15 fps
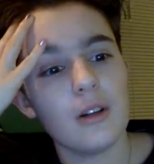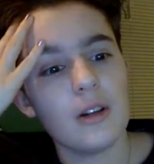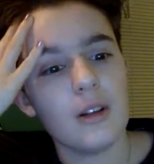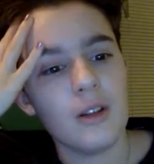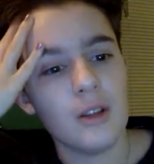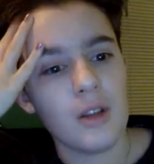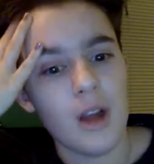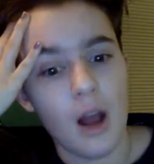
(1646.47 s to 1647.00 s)

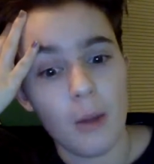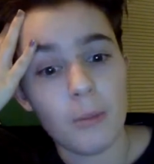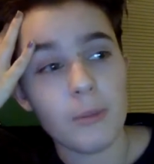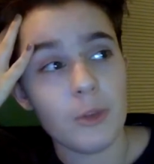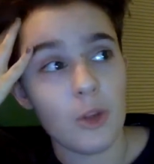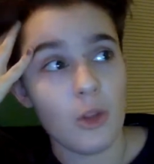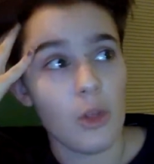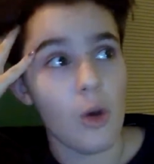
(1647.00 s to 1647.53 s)
numb
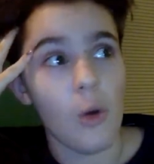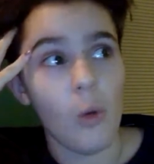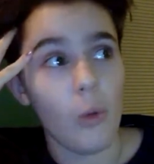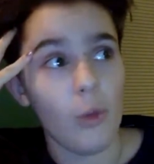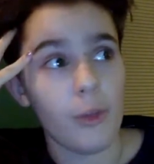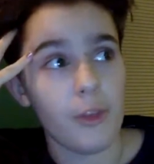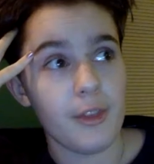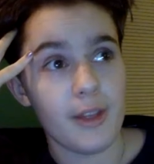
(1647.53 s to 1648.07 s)
to the
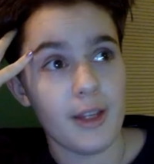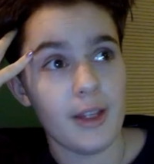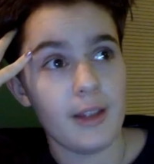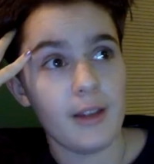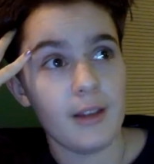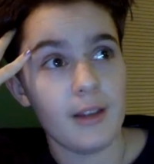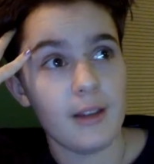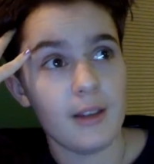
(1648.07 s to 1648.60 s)
whole
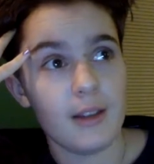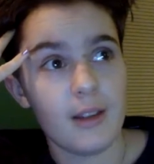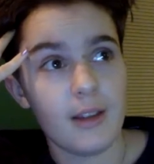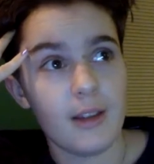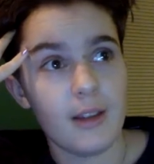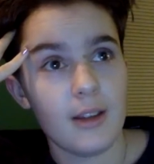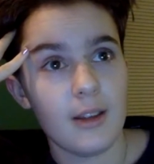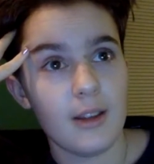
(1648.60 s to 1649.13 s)
thing
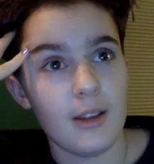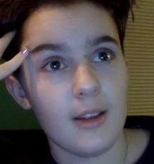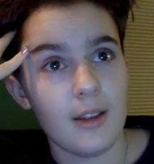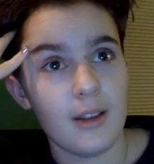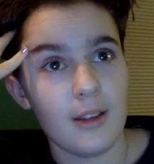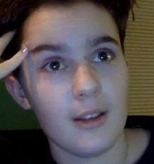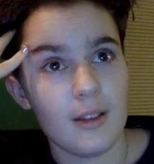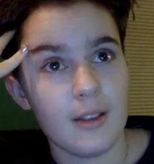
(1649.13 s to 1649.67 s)

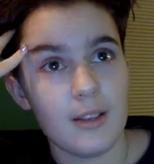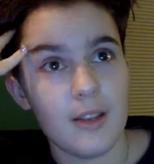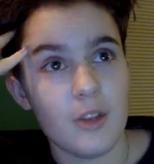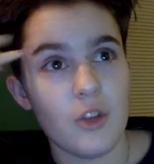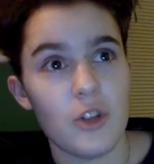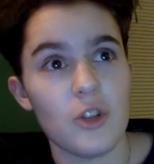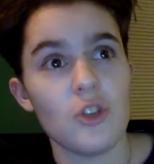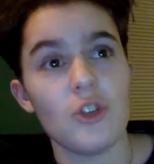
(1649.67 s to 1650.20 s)
that
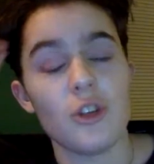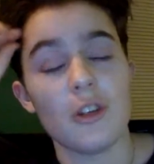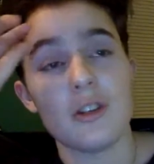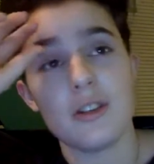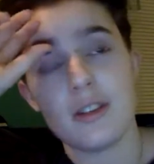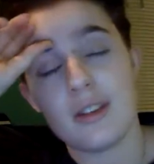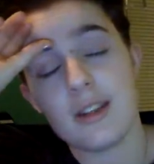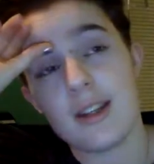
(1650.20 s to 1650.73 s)
she's
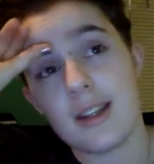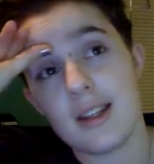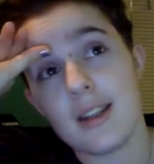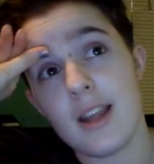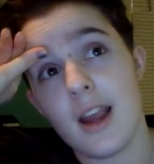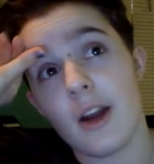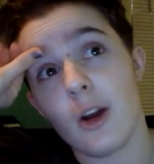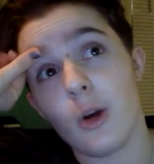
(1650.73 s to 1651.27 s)
just sitting
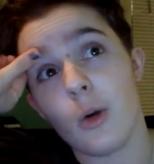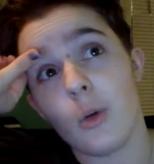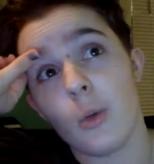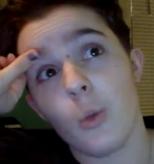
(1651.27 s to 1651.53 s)
there